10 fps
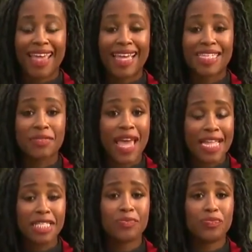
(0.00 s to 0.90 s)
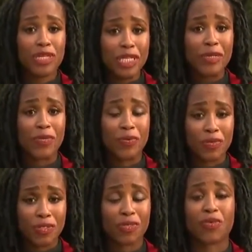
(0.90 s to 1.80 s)
Yes, and they had some really
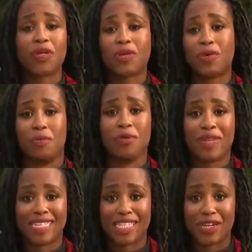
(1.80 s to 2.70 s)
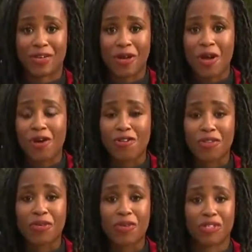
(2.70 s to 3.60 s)
crucial, critical moments here
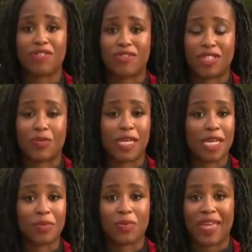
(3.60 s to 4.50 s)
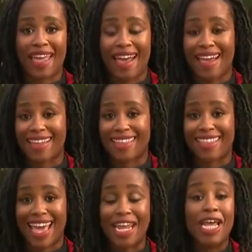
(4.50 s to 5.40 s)
over the course of this weekend when we
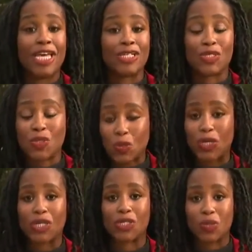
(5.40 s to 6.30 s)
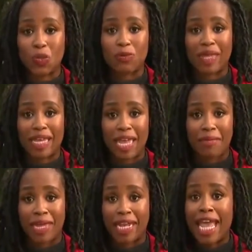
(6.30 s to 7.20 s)
had that historic storm that
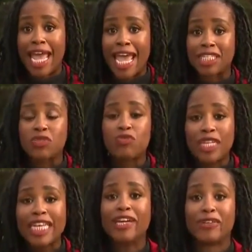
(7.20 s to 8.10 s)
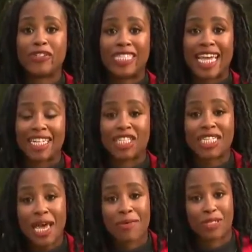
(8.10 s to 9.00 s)
came in. And to really understand
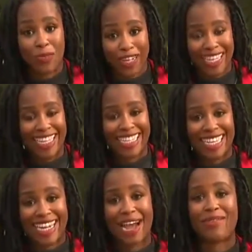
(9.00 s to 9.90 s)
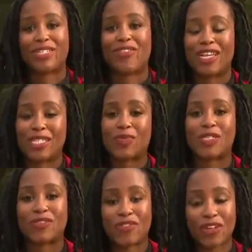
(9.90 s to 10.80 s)
just how much work they did and how much crisis
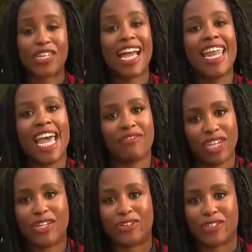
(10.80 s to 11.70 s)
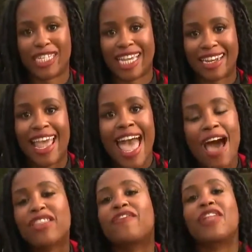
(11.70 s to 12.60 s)
was averted, you kind of have to understand
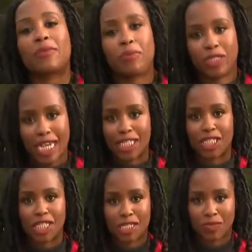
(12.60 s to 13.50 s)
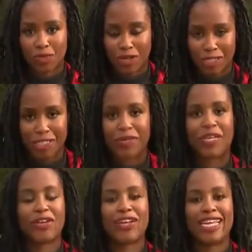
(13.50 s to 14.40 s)
how the flood protection system works. So
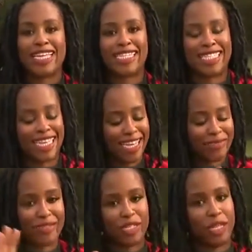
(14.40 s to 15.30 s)
here is the,